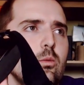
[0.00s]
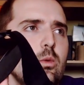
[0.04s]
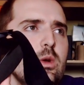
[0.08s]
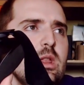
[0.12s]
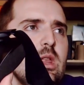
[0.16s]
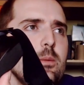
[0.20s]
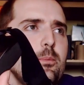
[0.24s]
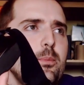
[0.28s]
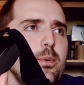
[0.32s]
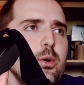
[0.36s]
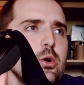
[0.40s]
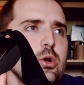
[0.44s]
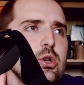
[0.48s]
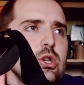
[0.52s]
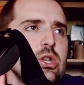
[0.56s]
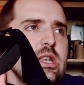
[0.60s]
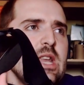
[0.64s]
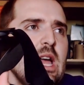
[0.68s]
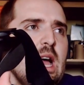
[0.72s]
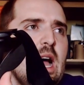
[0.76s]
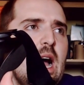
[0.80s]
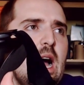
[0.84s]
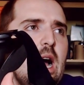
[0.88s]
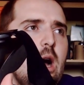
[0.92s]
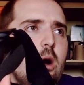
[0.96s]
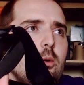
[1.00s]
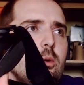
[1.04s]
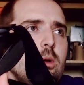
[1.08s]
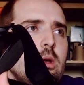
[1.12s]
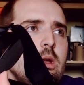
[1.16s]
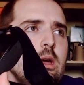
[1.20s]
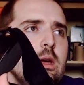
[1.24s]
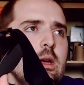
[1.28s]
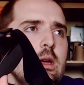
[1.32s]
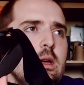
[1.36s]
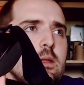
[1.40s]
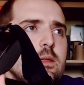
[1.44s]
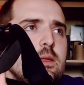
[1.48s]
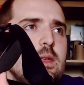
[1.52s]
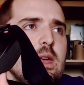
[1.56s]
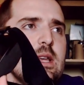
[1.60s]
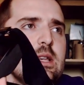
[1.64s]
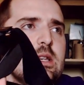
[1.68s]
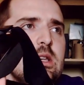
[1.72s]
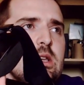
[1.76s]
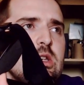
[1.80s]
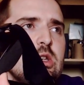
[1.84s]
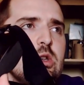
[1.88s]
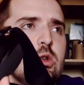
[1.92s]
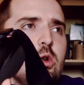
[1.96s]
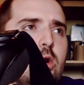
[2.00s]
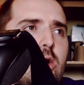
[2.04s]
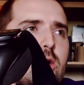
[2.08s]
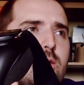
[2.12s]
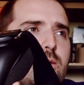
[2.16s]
with it pushed down, there's a sort